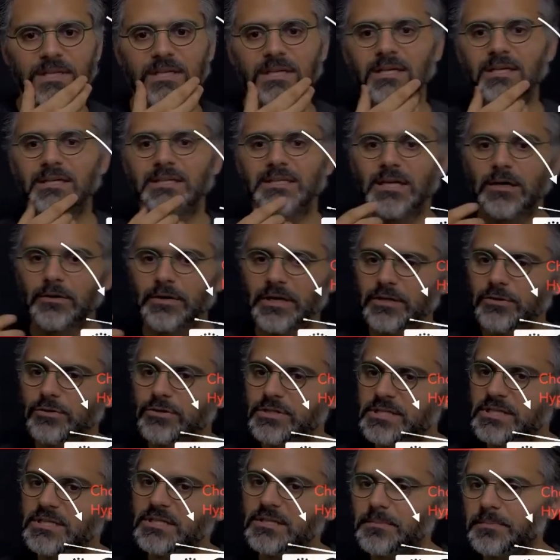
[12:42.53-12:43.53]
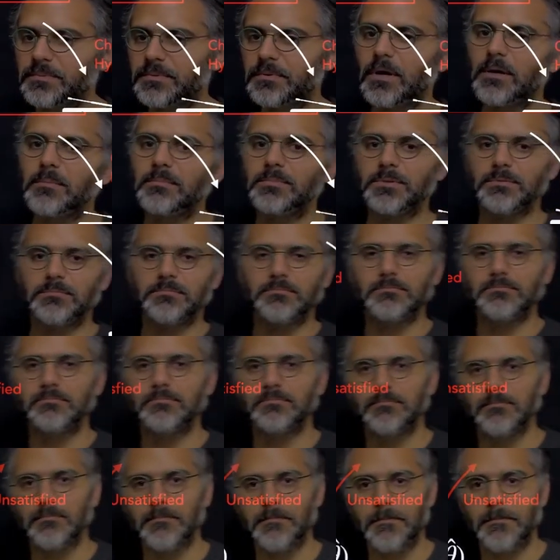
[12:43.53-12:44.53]
Now, can you see the problem?
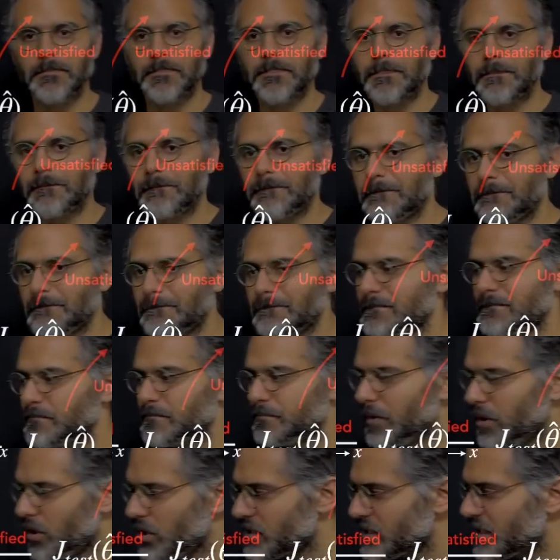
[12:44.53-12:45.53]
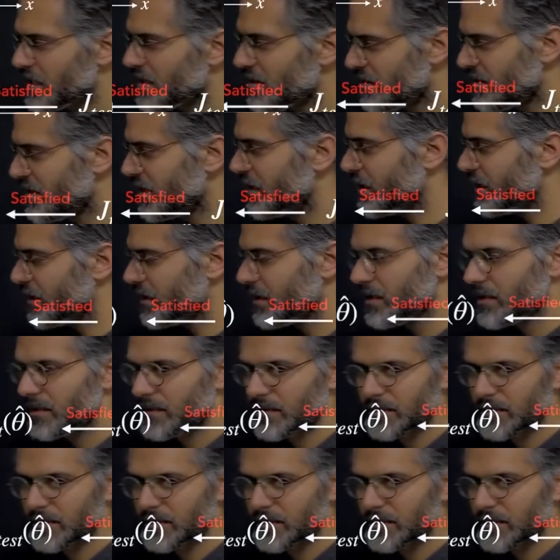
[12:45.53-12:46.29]
Pause and think.